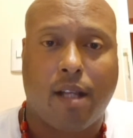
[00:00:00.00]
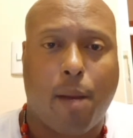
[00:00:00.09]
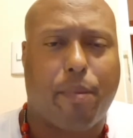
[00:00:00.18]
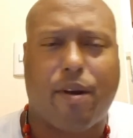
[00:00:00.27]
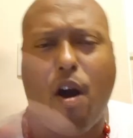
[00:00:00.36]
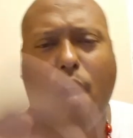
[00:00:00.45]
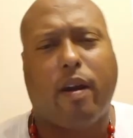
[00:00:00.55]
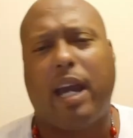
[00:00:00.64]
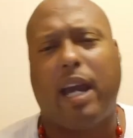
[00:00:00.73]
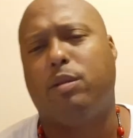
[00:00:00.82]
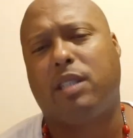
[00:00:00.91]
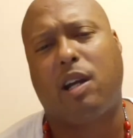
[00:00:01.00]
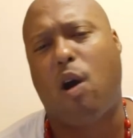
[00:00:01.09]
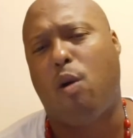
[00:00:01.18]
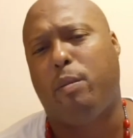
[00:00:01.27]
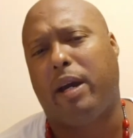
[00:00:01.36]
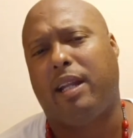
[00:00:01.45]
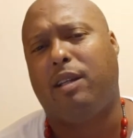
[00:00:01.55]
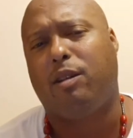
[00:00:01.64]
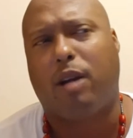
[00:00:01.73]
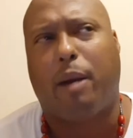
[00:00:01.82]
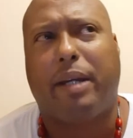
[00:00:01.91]
Bernard King was the GOAT,
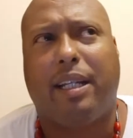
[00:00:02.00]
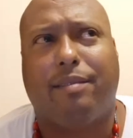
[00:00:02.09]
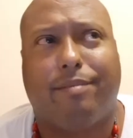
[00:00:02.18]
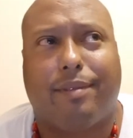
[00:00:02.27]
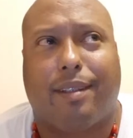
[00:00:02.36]
man.